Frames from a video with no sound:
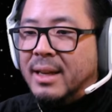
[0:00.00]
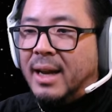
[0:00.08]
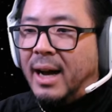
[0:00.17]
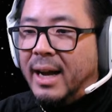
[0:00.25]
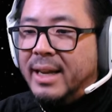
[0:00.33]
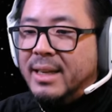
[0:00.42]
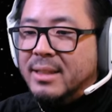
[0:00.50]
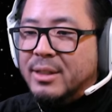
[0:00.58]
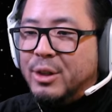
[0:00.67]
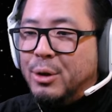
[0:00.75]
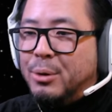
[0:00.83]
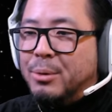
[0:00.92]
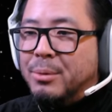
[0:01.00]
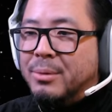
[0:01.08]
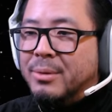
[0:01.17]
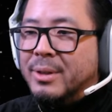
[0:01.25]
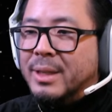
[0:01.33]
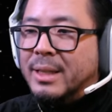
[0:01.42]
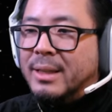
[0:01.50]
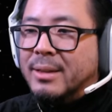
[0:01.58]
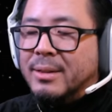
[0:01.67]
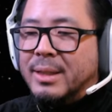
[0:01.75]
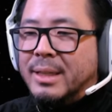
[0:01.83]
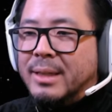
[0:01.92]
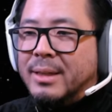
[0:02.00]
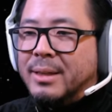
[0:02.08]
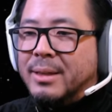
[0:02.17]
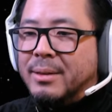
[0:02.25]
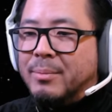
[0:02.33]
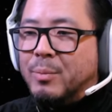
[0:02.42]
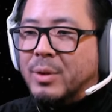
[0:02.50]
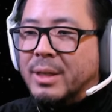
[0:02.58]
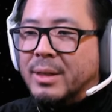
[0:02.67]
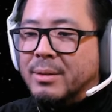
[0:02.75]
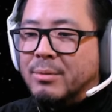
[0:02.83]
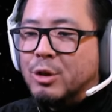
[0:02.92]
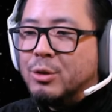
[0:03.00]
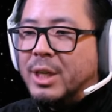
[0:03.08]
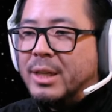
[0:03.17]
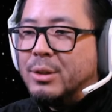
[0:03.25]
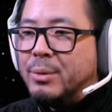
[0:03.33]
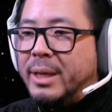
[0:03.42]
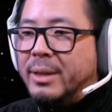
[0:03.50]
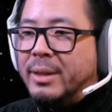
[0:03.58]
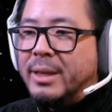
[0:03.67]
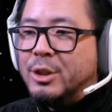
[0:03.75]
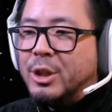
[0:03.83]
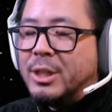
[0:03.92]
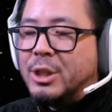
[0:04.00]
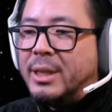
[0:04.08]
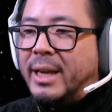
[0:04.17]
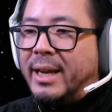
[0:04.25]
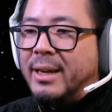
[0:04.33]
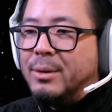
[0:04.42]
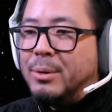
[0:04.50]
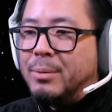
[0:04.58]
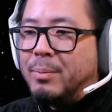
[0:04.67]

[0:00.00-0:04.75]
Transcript: I need to know the trajectory, the ejection angle